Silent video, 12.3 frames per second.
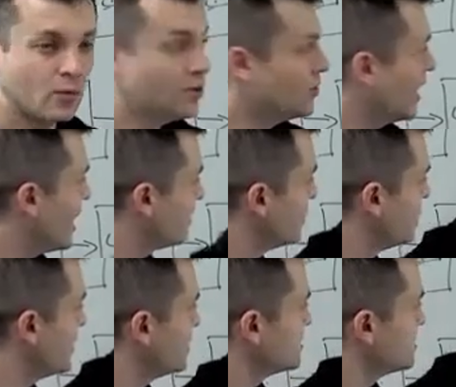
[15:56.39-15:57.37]
When you have a
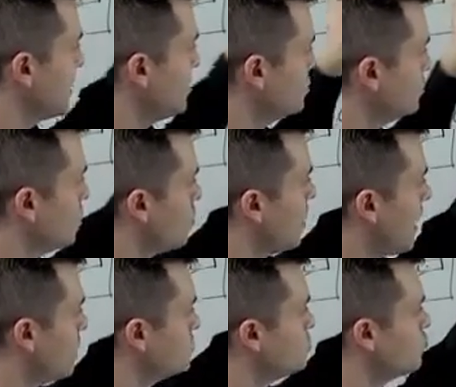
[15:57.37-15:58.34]
list and you know
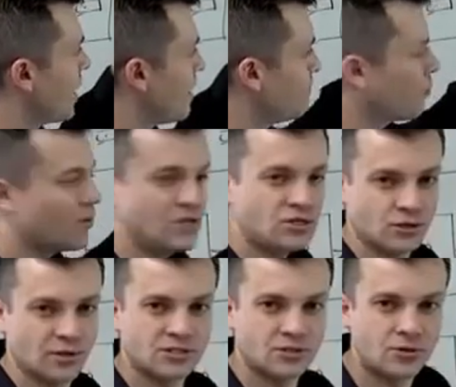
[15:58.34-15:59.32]
how to operate
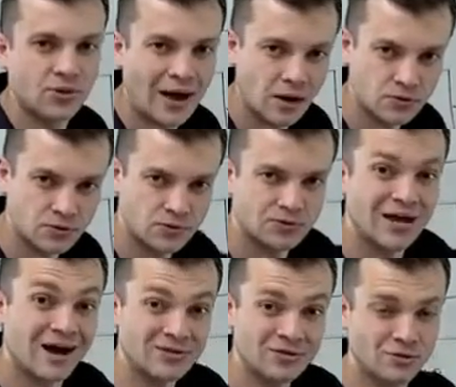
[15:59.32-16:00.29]
your list, you know how to
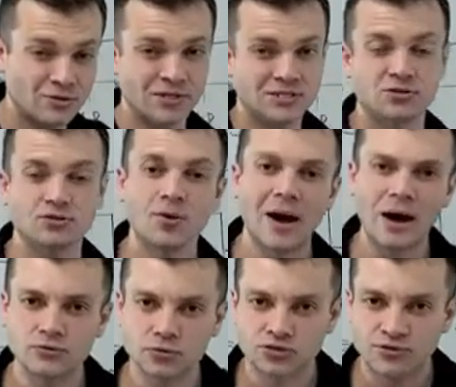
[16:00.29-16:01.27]
talk to your list, you know
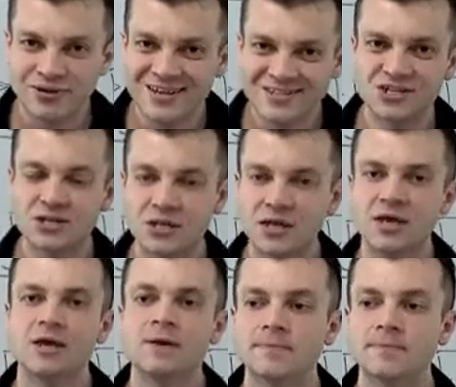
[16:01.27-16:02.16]
to strategically,